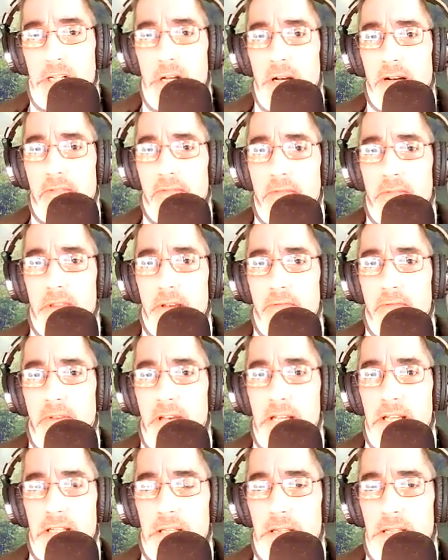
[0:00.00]
off the
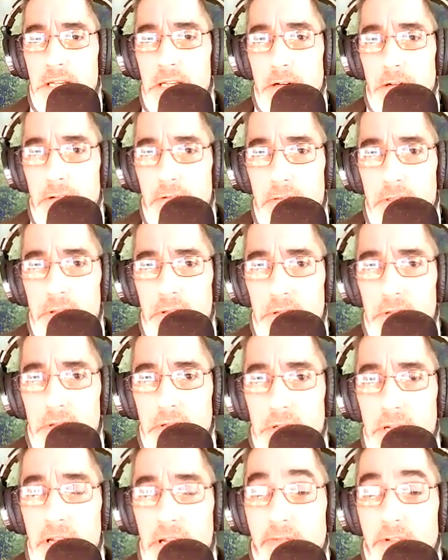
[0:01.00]
face of the earth,
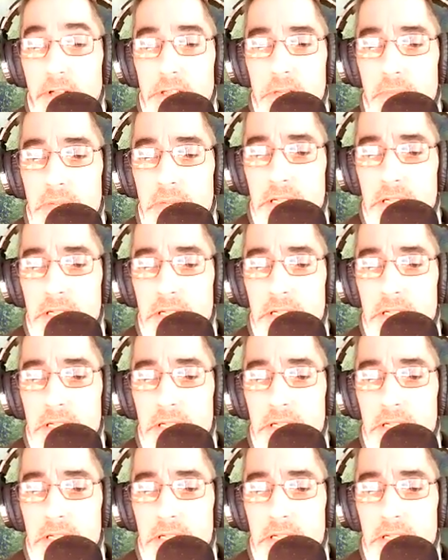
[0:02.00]
never to be